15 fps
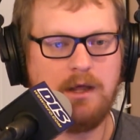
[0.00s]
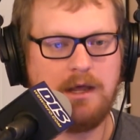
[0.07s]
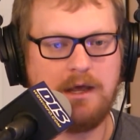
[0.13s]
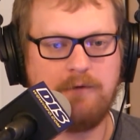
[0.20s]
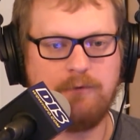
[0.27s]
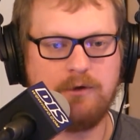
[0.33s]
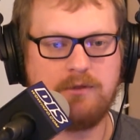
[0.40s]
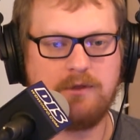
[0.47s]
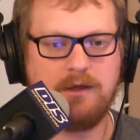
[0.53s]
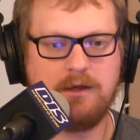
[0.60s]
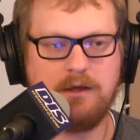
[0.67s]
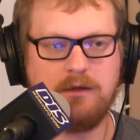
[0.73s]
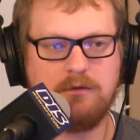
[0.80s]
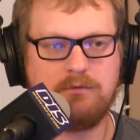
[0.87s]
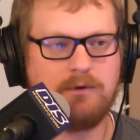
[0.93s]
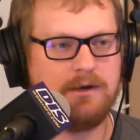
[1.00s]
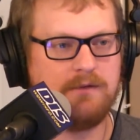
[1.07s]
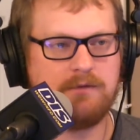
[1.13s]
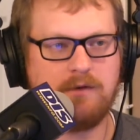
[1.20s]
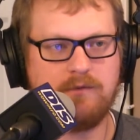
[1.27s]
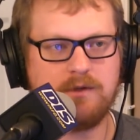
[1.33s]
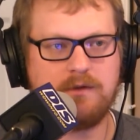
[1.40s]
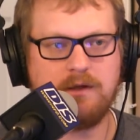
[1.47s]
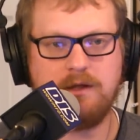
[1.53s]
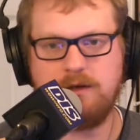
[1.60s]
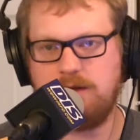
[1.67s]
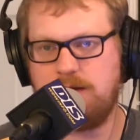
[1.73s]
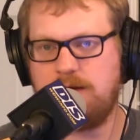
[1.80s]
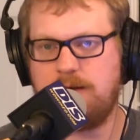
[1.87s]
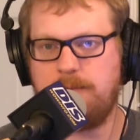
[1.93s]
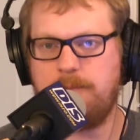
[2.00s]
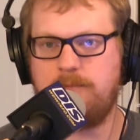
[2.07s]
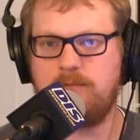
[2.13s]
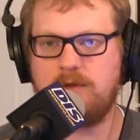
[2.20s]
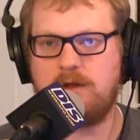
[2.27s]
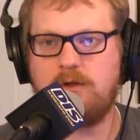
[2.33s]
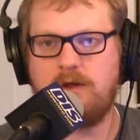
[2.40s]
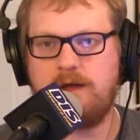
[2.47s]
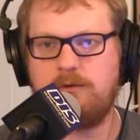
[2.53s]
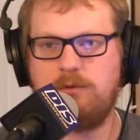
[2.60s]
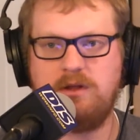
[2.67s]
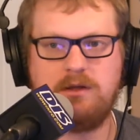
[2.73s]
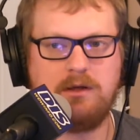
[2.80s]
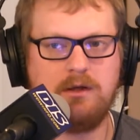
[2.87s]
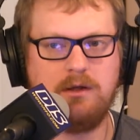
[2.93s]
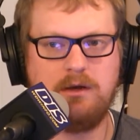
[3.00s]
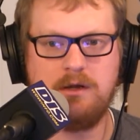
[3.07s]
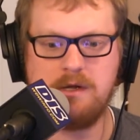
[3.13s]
everything in 2017, and I'm glad we could